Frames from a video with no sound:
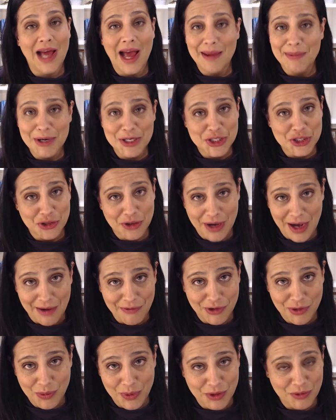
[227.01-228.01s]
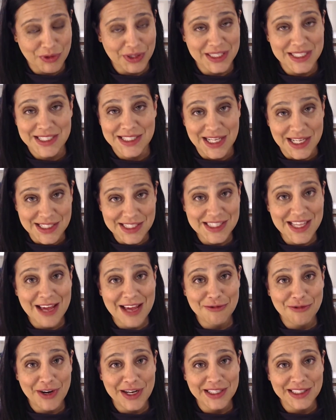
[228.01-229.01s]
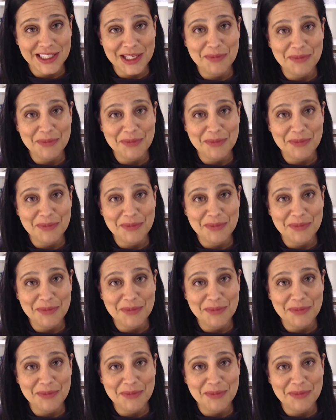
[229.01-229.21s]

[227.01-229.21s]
I'm not sure everyone really does that, frankly,